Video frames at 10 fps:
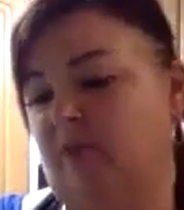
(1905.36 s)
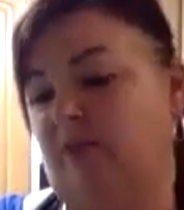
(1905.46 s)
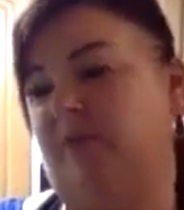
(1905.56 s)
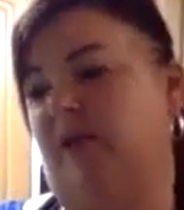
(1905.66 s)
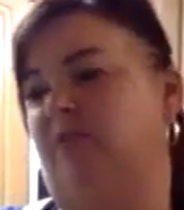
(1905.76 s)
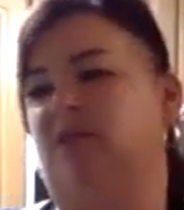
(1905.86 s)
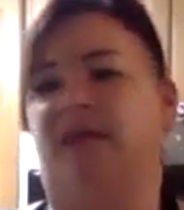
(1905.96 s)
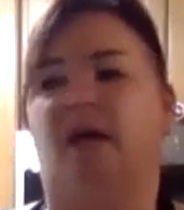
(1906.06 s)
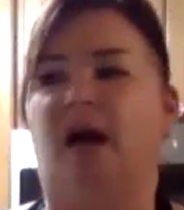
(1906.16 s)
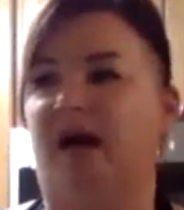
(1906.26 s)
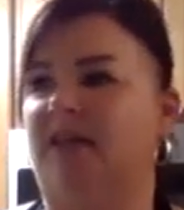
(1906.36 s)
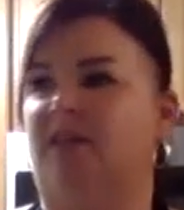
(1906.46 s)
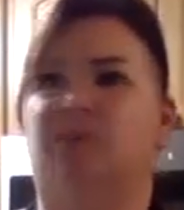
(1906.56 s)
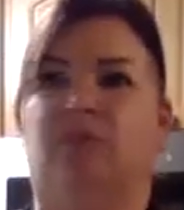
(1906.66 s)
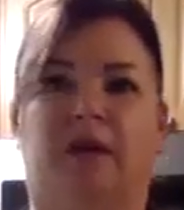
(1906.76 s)
maybe I'm just like, I
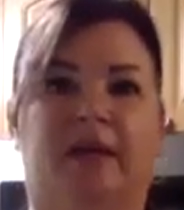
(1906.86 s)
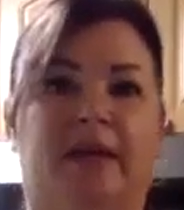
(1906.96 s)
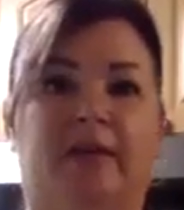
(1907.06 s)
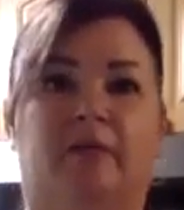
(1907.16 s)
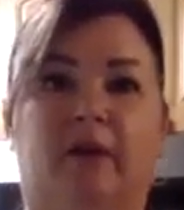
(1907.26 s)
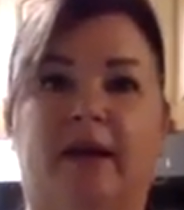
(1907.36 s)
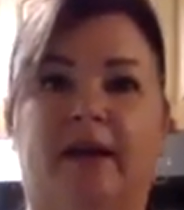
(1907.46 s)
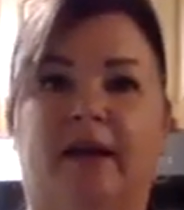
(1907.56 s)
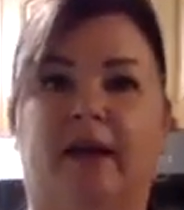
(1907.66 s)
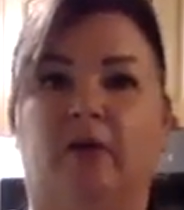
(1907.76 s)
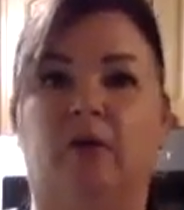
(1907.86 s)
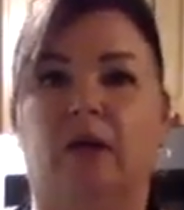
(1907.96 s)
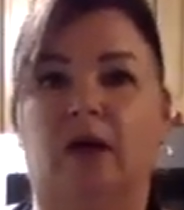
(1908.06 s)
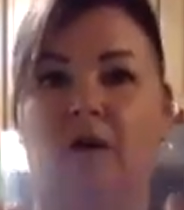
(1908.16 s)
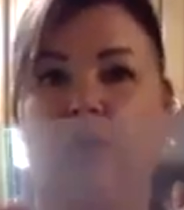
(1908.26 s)
just want to eat right now.
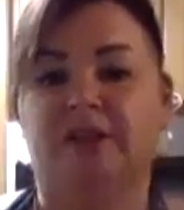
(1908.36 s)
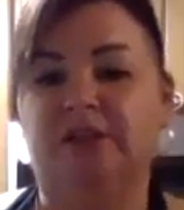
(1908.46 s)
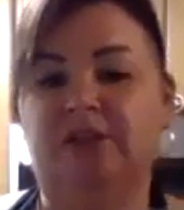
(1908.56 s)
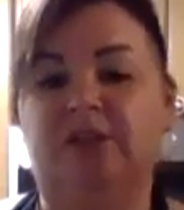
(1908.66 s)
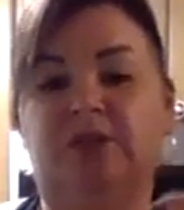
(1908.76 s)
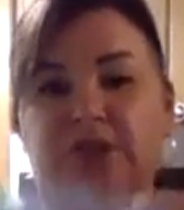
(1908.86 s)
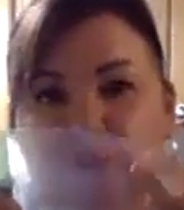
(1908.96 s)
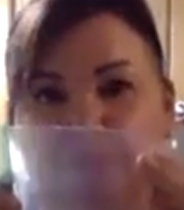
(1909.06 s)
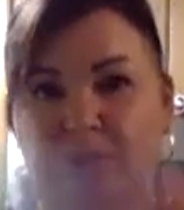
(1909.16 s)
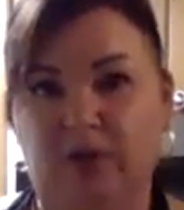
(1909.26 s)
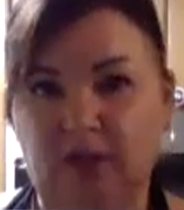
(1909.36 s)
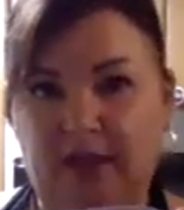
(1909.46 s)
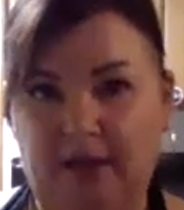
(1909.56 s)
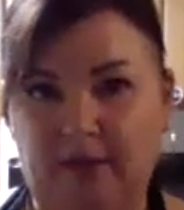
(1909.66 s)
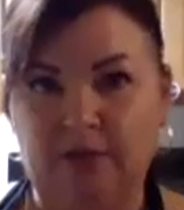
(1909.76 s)
All you do is you pull
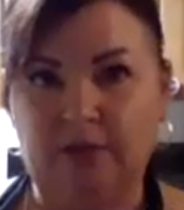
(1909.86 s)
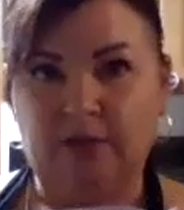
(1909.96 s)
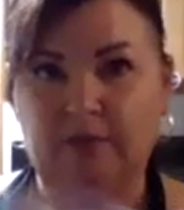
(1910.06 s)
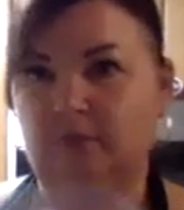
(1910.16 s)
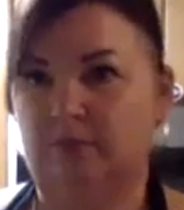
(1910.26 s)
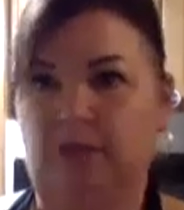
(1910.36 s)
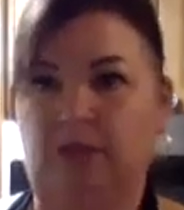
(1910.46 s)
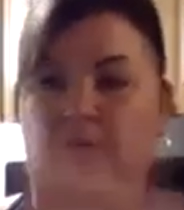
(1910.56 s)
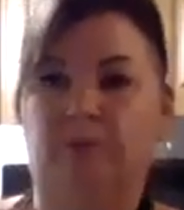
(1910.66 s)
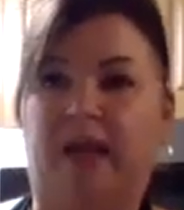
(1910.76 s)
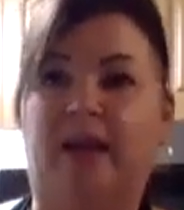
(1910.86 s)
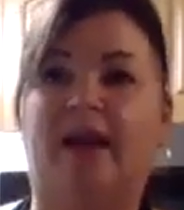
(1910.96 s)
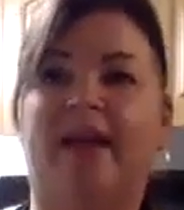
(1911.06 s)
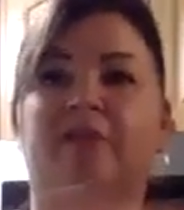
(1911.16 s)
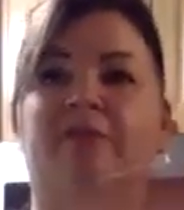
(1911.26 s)
out, you know, and I
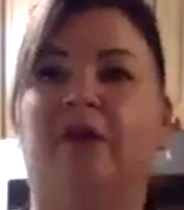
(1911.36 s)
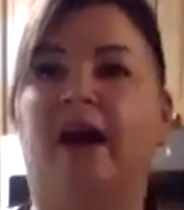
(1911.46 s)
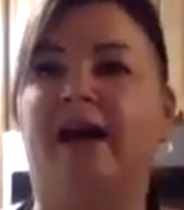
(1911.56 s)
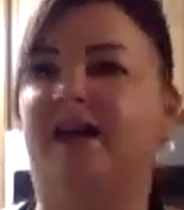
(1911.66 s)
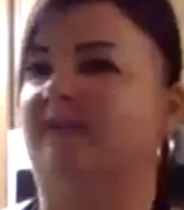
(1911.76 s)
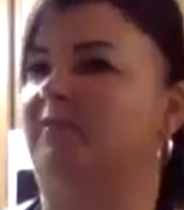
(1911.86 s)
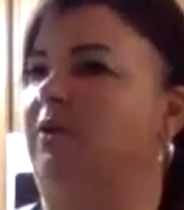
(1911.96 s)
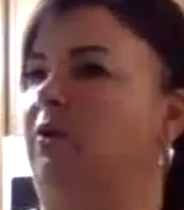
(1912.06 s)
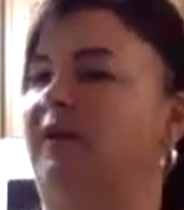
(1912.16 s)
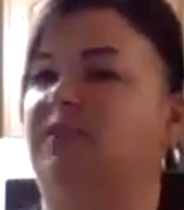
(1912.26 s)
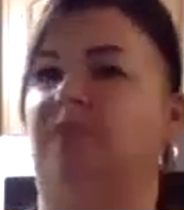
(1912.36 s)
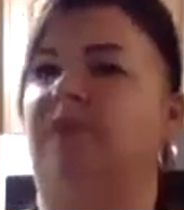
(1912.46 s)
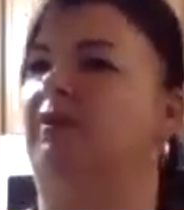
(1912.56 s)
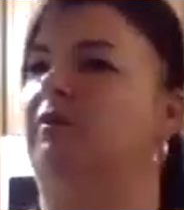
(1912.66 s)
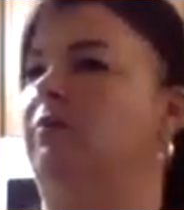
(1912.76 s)
get a variety of them going. So I'm
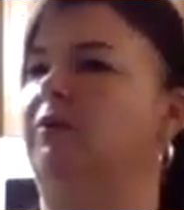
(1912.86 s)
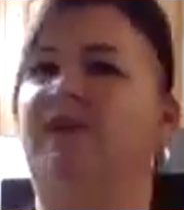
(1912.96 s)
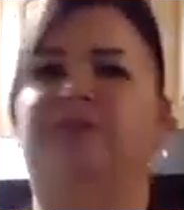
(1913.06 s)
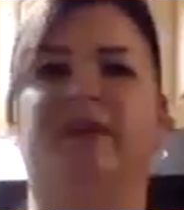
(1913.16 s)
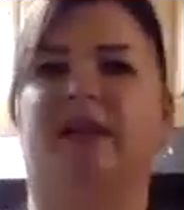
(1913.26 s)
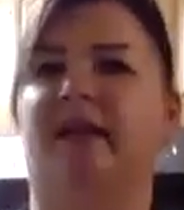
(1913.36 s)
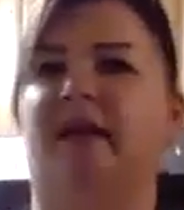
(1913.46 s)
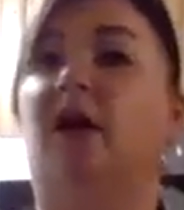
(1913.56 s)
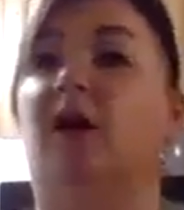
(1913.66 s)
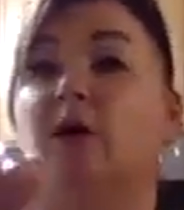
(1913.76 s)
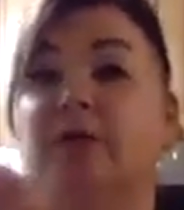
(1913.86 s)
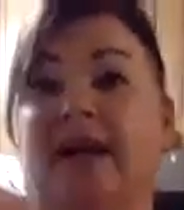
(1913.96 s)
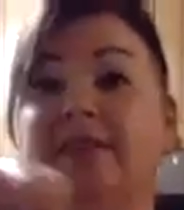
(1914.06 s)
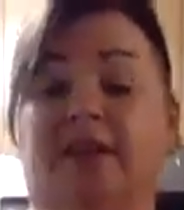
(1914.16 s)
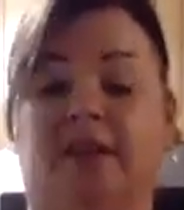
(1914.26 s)
like, oh, what do I feel like? Oh,
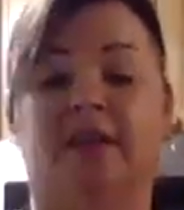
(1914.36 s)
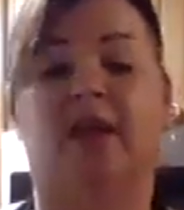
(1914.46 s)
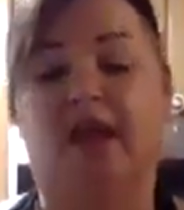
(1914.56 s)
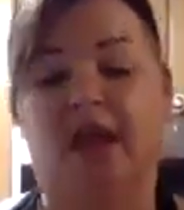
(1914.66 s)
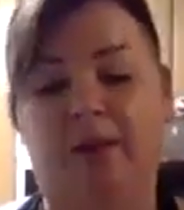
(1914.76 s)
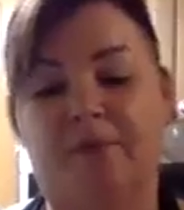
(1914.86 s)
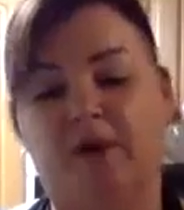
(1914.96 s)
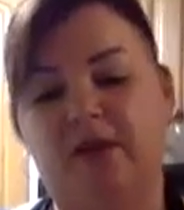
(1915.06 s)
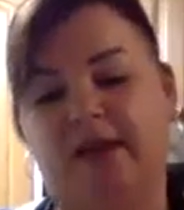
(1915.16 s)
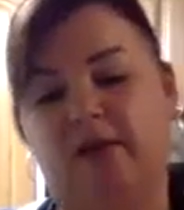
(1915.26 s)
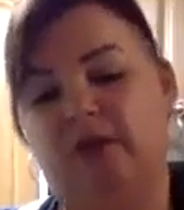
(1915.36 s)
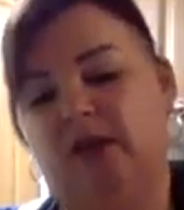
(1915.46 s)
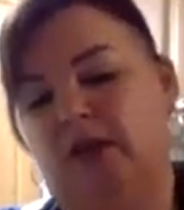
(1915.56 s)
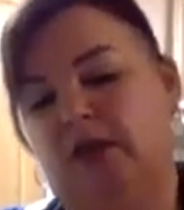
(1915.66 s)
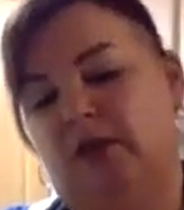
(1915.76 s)
that's good. I pull it out.
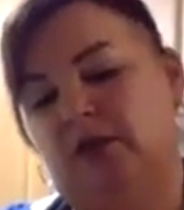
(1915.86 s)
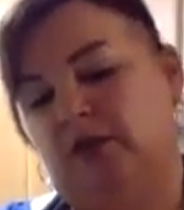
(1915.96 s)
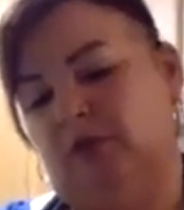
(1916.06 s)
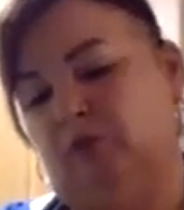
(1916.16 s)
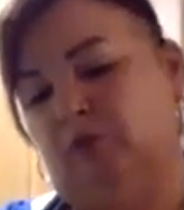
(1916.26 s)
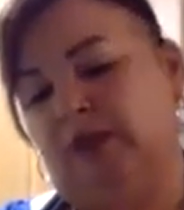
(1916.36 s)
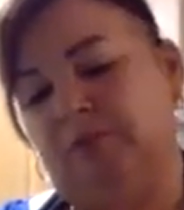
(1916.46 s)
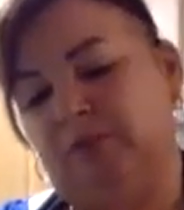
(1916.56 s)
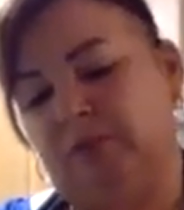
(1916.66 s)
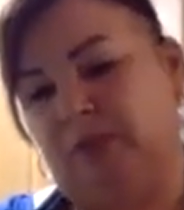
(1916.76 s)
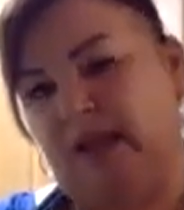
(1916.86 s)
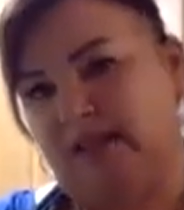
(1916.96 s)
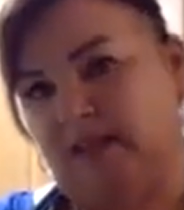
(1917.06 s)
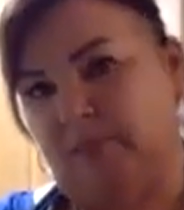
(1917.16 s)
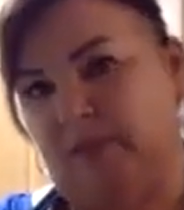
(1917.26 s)
You rip the
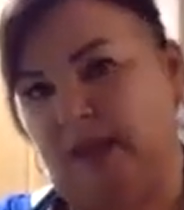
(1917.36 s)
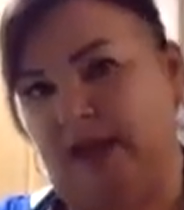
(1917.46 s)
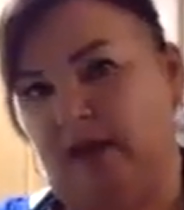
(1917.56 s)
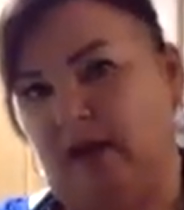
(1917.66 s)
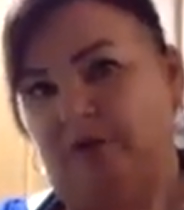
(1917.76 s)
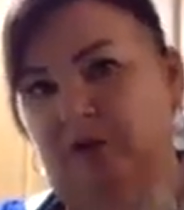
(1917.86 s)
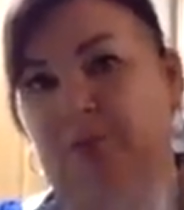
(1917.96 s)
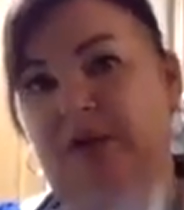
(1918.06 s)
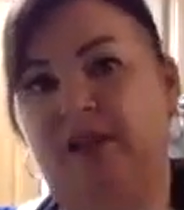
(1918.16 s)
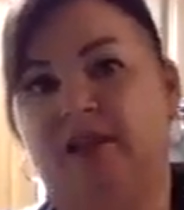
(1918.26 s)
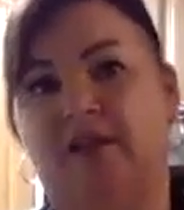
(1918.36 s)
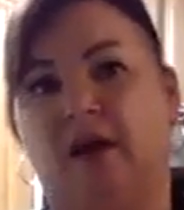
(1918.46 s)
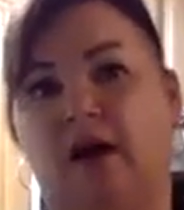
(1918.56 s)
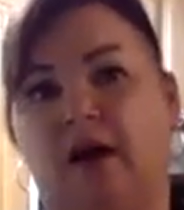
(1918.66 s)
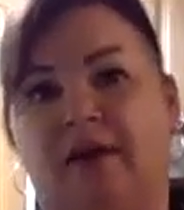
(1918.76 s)
plastic bag off. You peel it
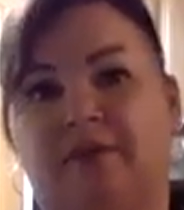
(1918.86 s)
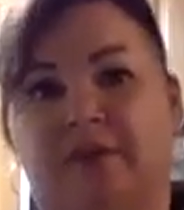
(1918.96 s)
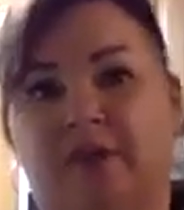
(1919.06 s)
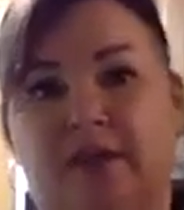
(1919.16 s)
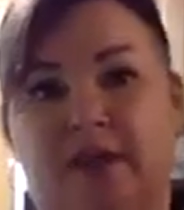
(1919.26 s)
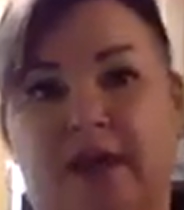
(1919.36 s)
off the